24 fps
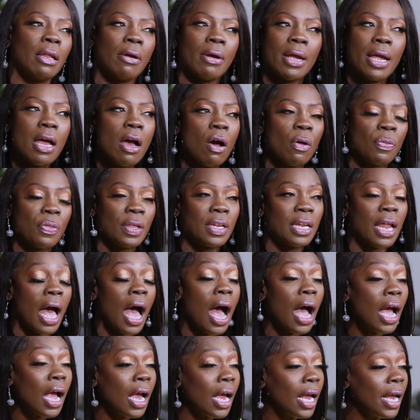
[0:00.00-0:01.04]
our health. And
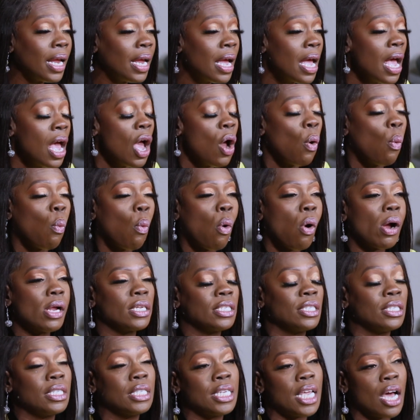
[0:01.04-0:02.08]
I
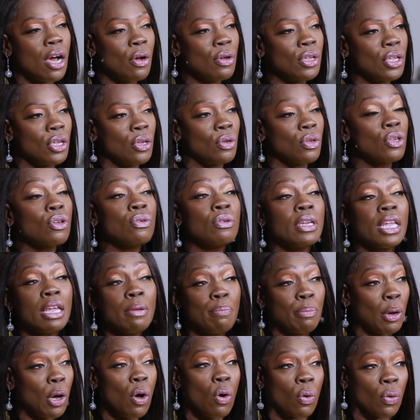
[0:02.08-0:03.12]
want to tell you, you
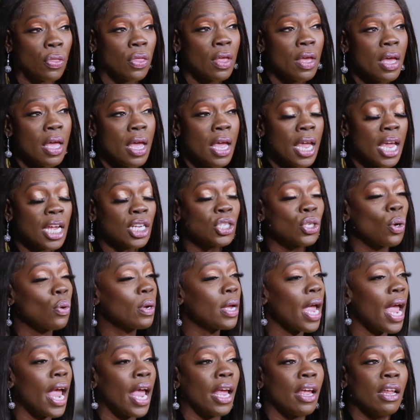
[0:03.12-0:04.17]
need both. It's
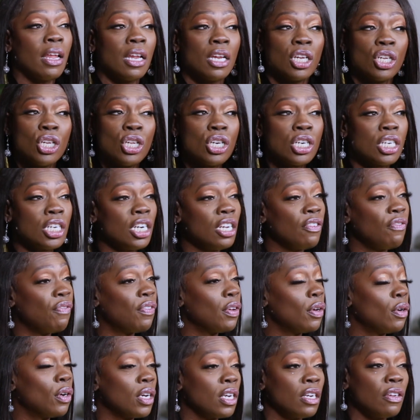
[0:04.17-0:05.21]
okay. Look good,
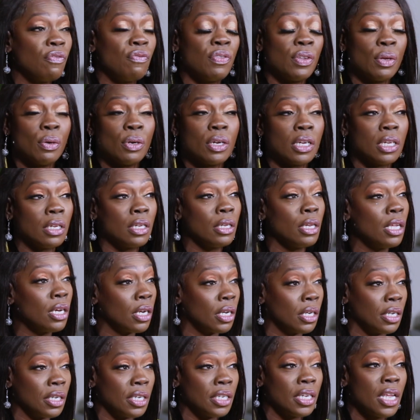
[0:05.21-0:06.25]
feel good, look
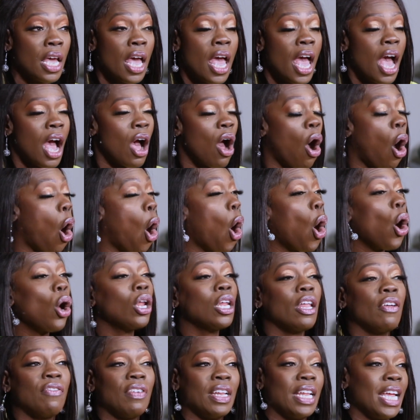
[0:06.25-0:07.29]
good.
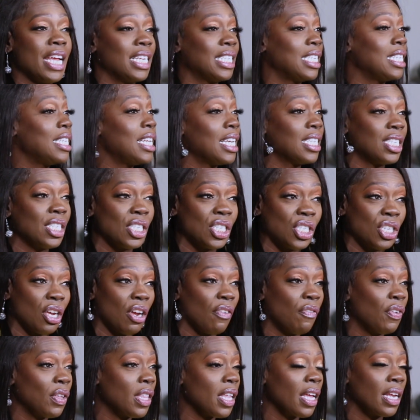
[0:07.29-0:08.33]
All of it is
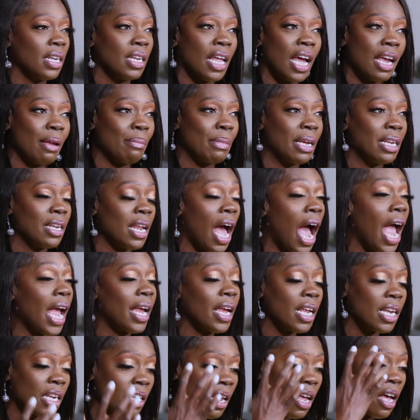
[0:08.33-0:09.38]
necessary for the alignment. I
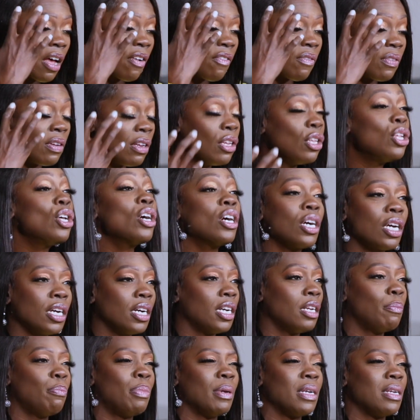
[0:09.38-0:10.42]
can look
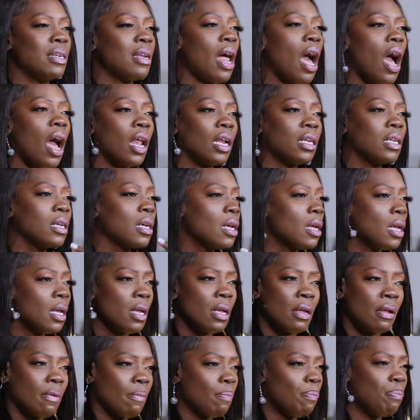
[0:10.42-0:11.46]
good, but not
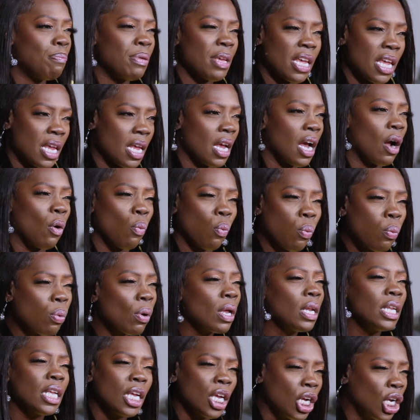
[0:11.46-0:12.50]
be a
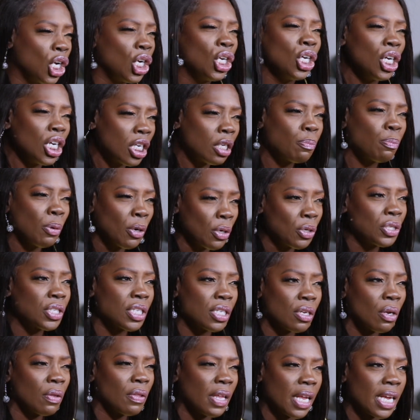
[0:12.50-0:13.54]
really good
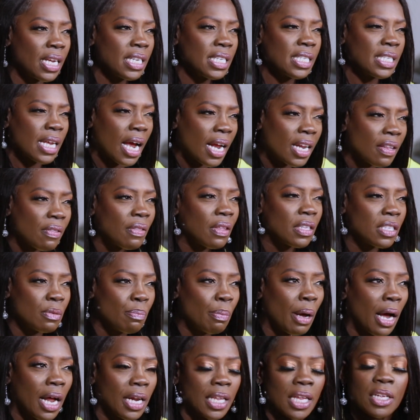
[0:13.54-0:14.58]
person on the inside of this
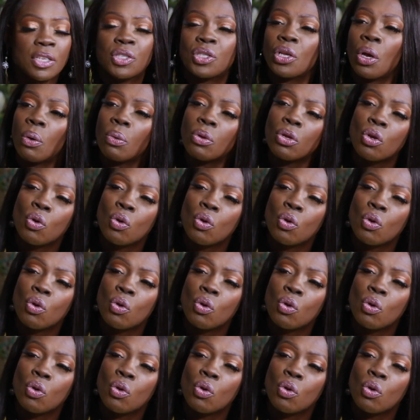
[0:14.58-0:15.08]
body. So you